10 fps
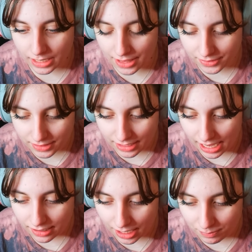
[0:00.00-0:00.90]
other than
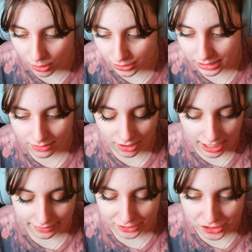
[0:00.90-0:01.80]
that, I'm not
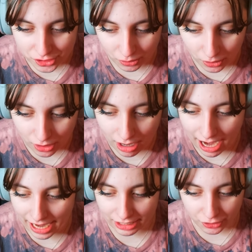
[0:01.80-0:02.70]
entirely sure.
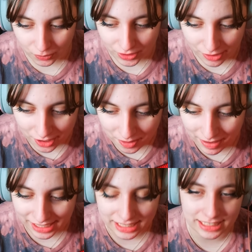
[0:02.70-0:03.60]
I, I don't want to
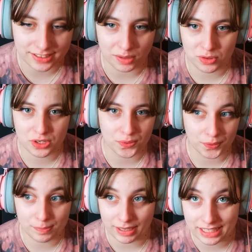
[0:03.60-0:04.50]
make any assumptions or
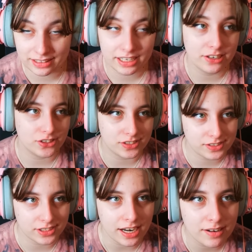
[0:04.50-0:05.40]
speculate
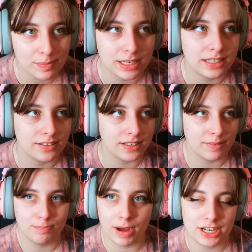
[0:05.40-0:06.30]
just yet because
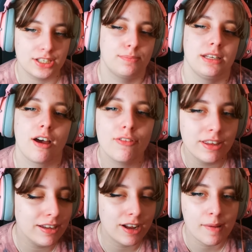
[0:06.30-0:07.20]
it might just be
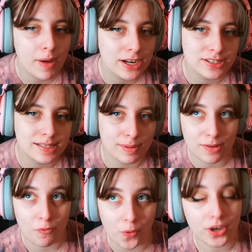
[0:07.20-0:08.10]
nothing and I might just
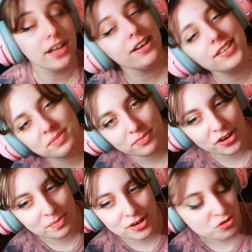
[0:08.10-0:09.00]
be worrying because I'm
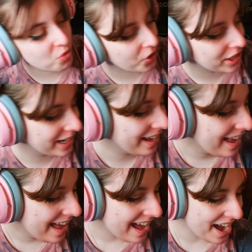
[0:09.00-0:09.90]
very much a worrier.
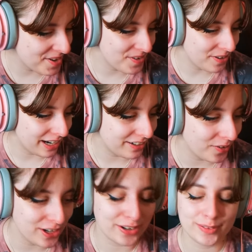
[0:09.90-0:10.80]
Um, I, I
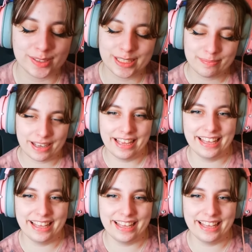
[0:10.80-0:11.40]
know I don't look it, but